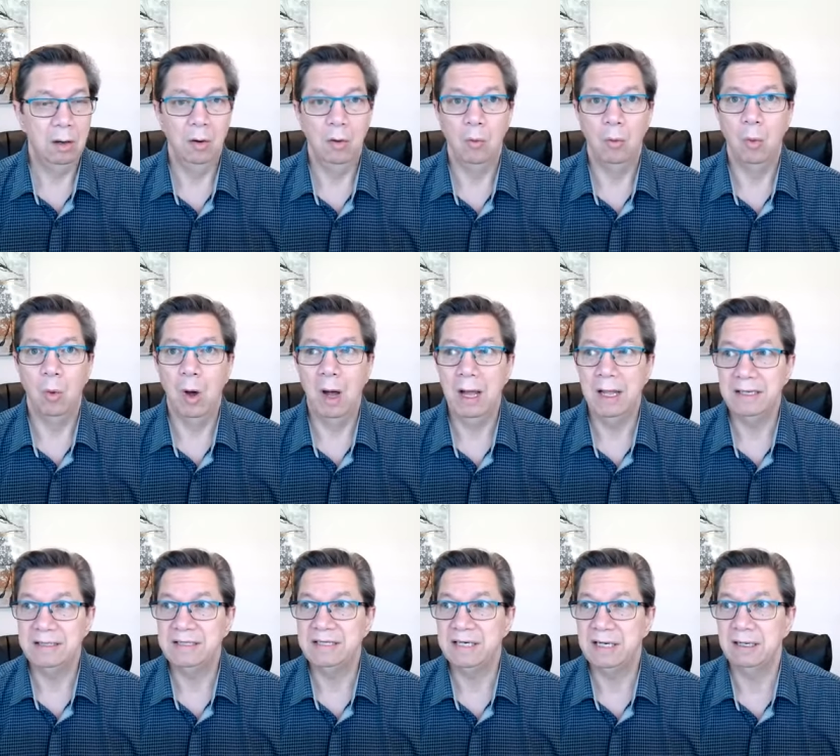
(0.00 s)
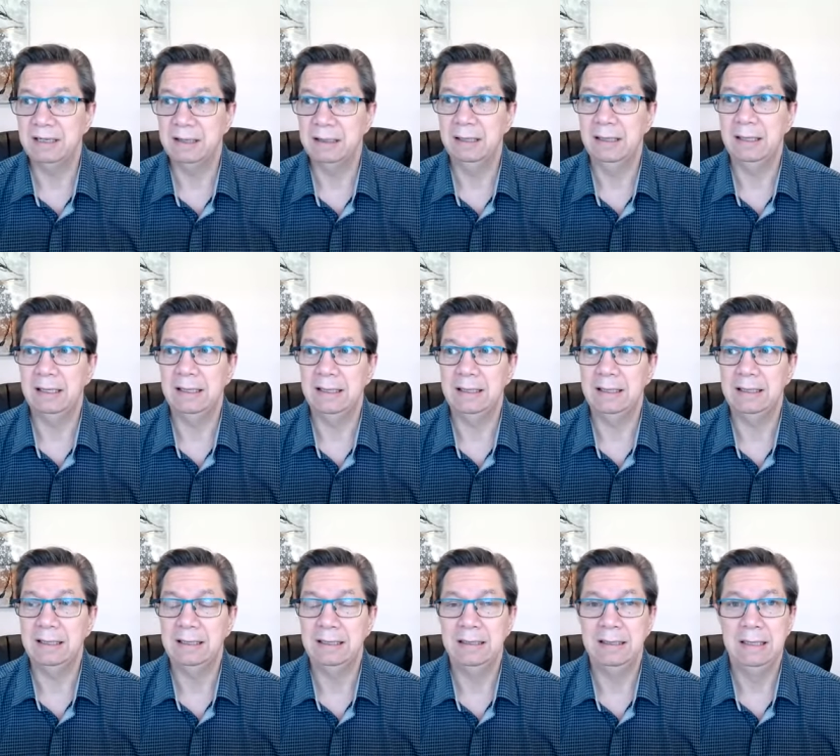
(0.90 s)
what
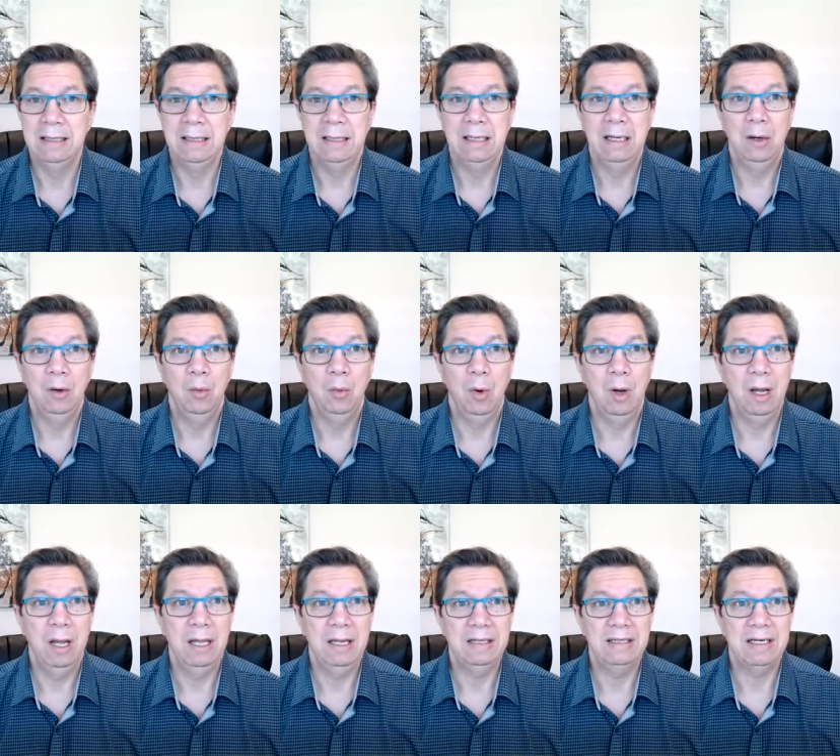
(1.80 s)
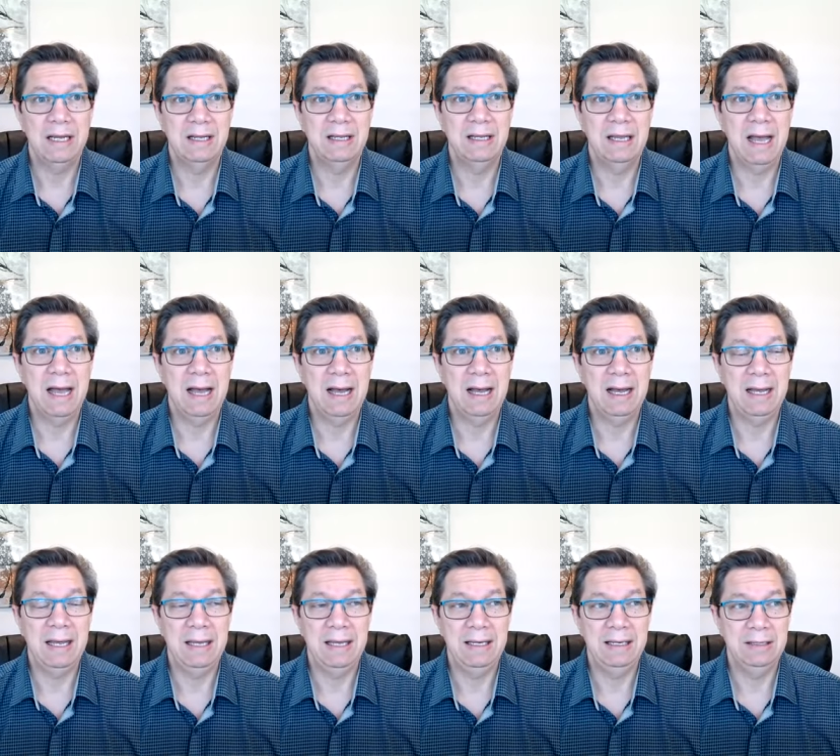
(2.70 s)
uh, what
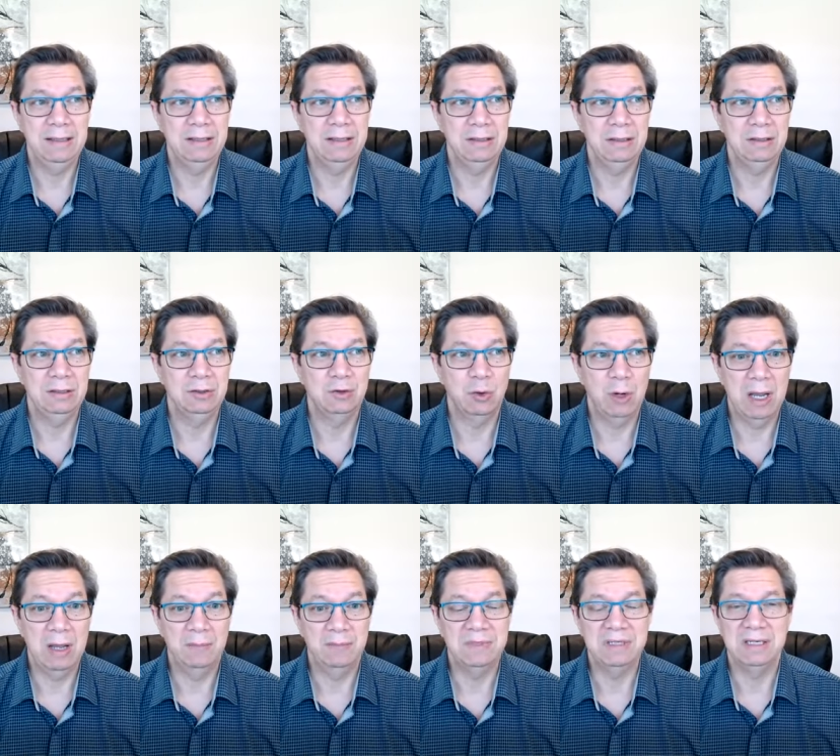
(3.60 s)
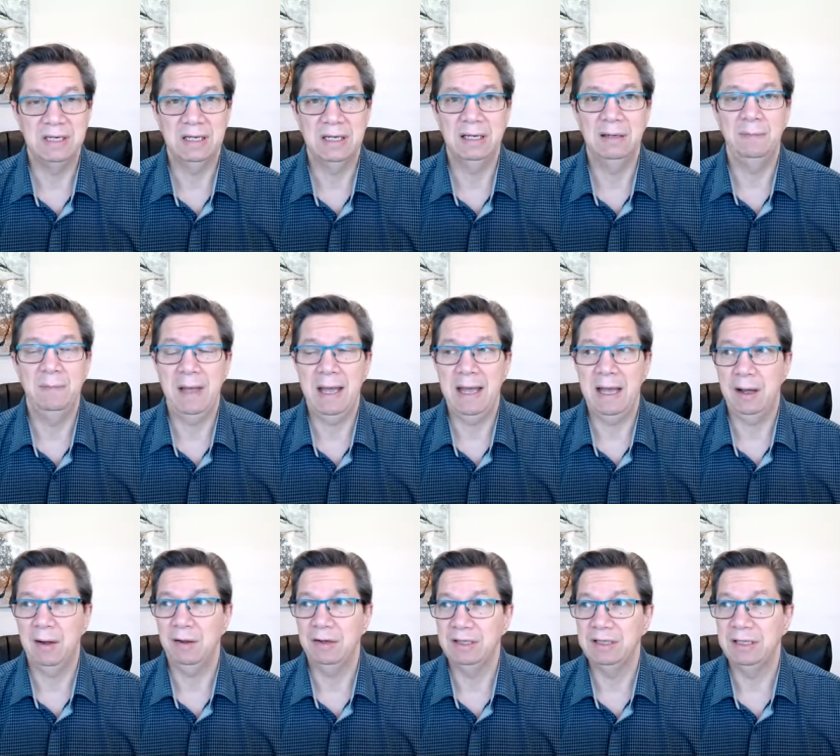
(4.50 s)
I dreamt
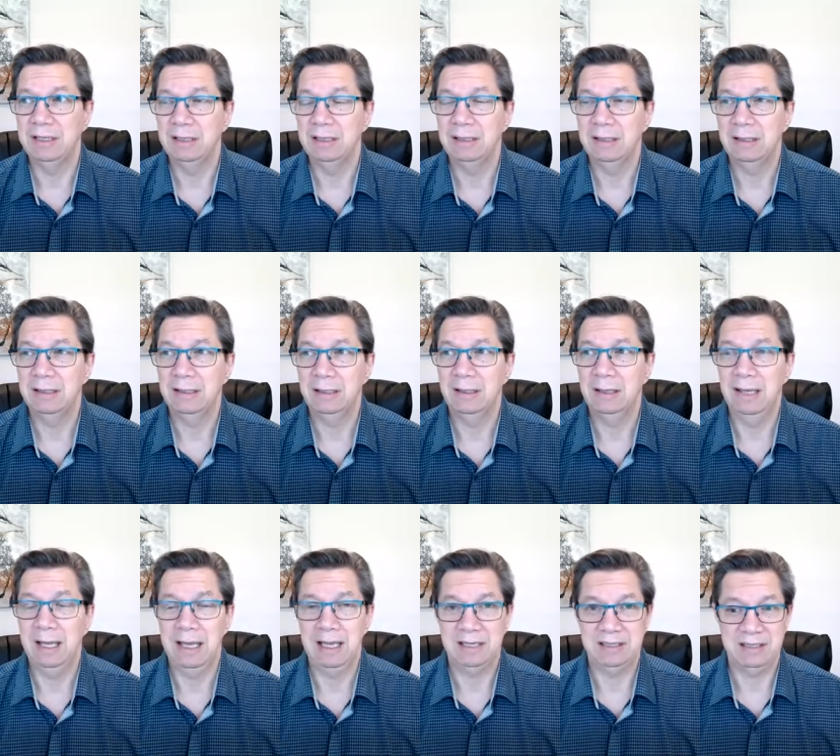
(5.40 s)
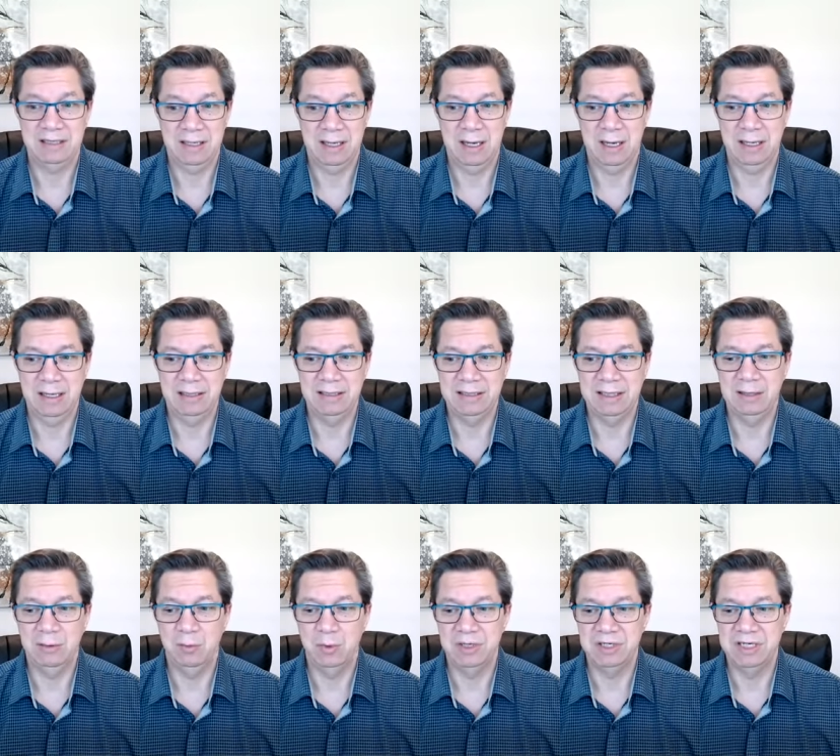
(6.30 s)
about last night.
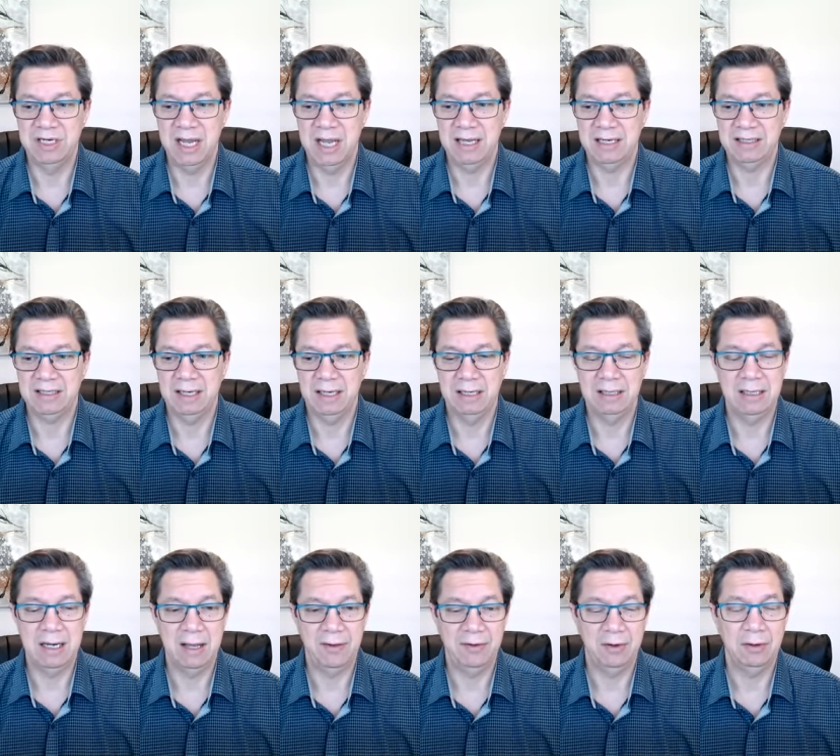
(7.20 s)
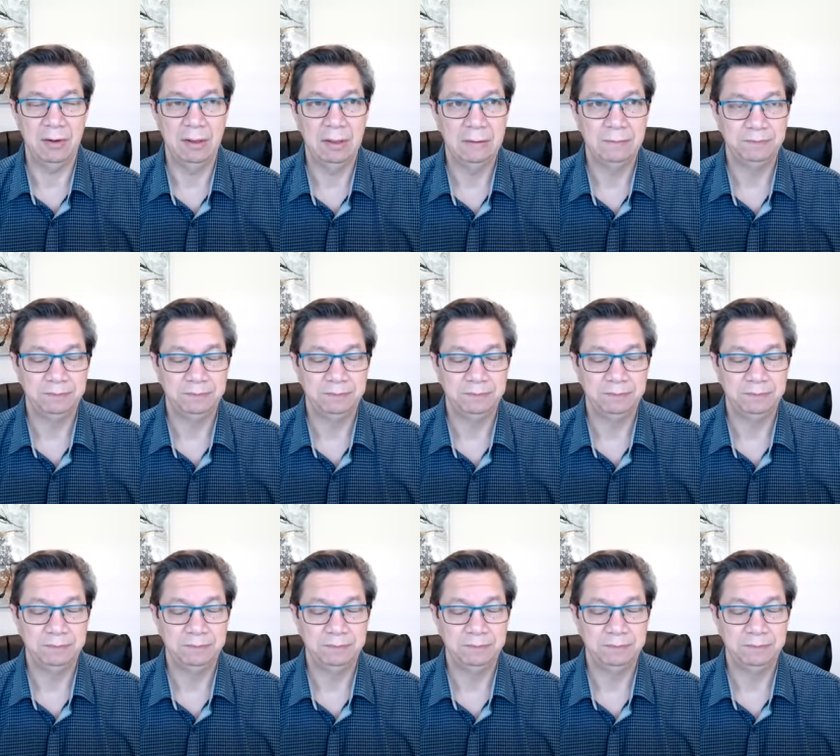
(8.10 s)
It was yet another